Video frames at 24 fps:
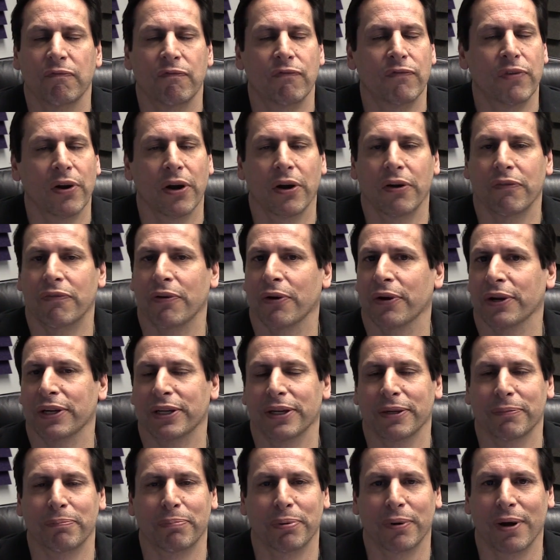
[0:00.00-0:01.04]
Very, very
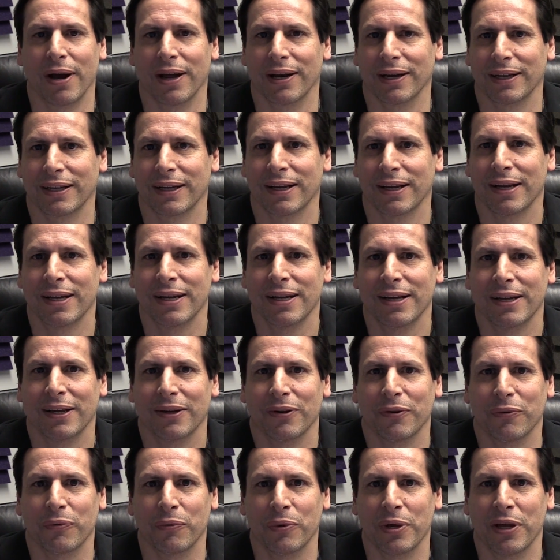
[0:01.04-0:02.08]
good product
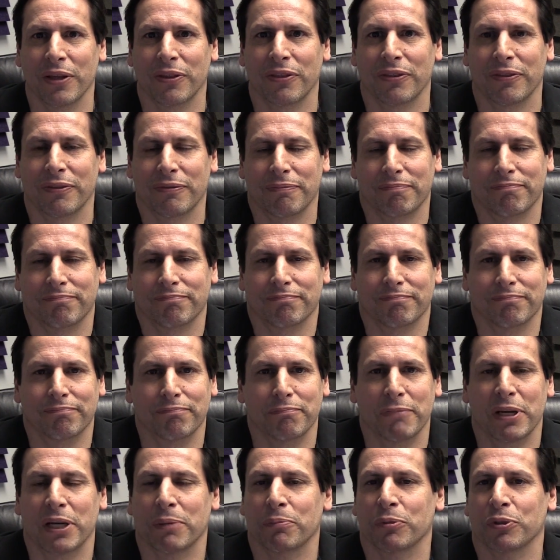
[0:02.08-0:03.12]
with
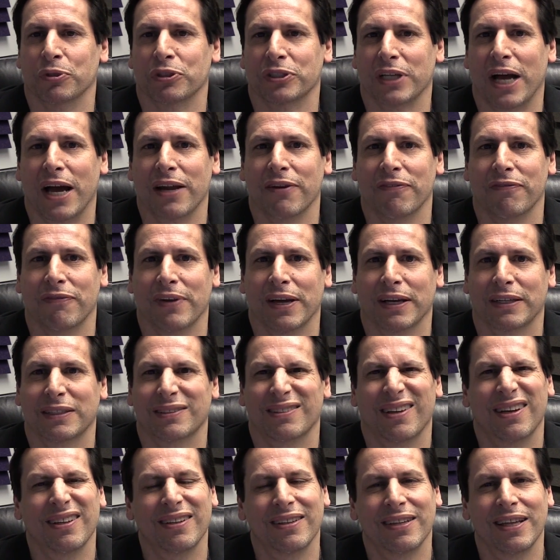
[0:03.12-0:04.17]
minimal side
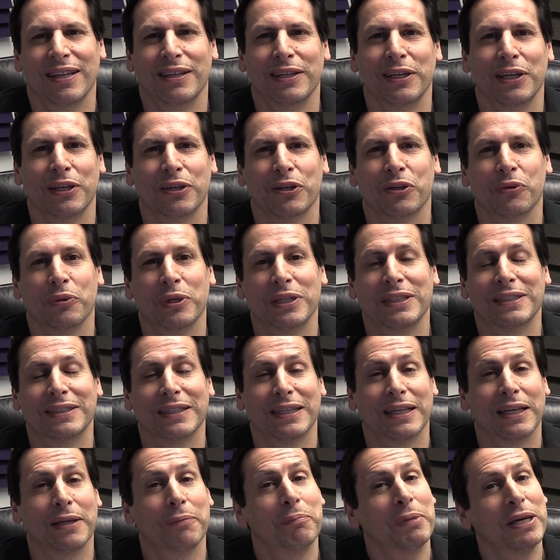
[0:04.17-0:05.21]
effects other than the increase
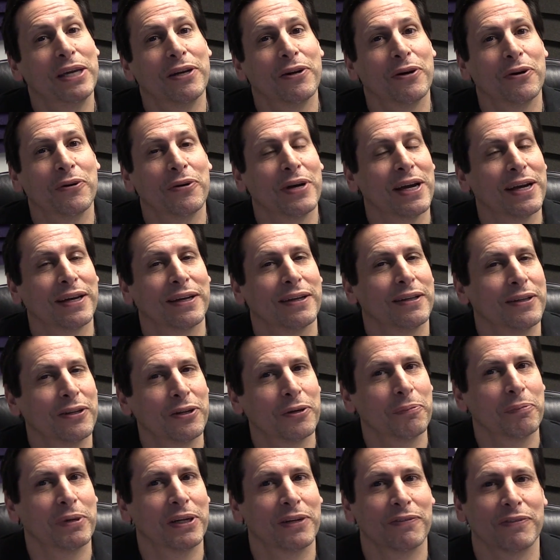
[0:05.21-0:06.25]
in libido and a
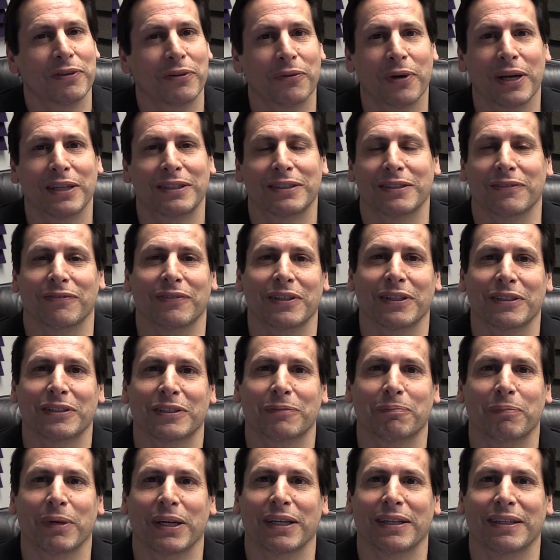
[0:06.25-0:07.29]
little bit of aggressiveness,
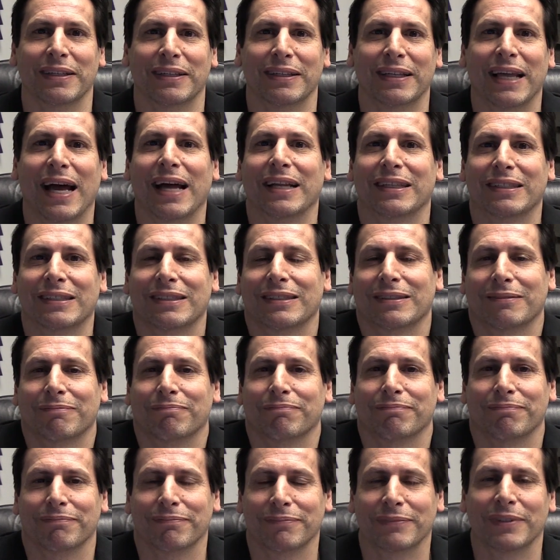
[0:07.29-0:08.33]
but that's
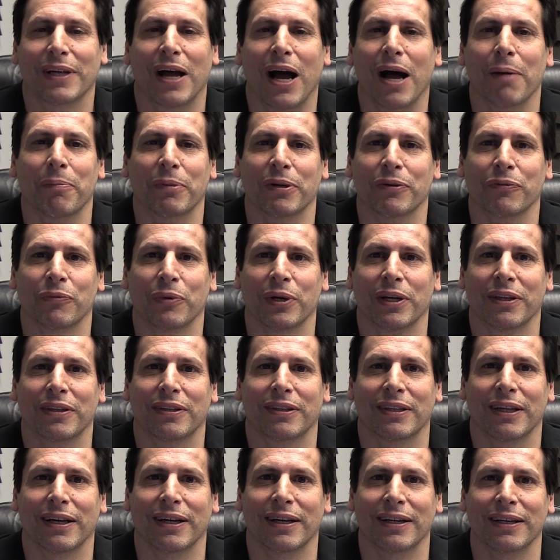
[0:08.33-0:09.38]
common
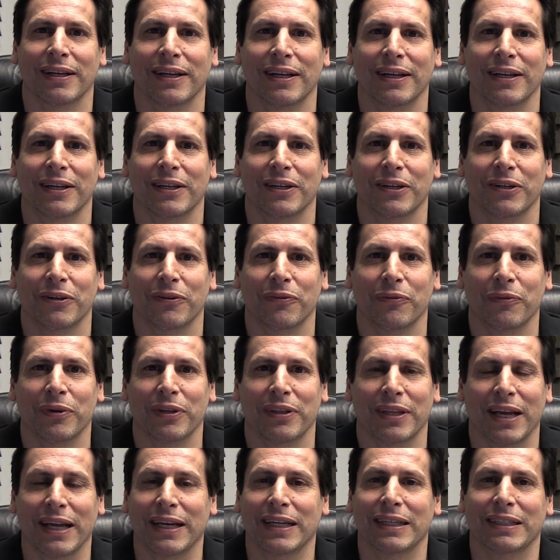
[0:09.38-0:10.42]

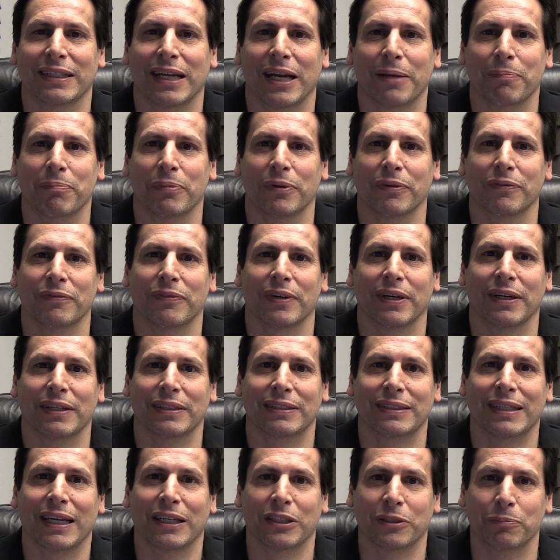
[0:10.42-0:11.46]
with any type
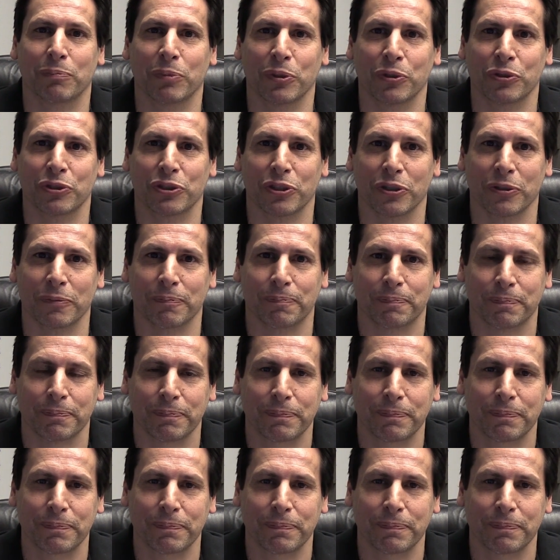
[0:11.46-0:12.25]
of test booster.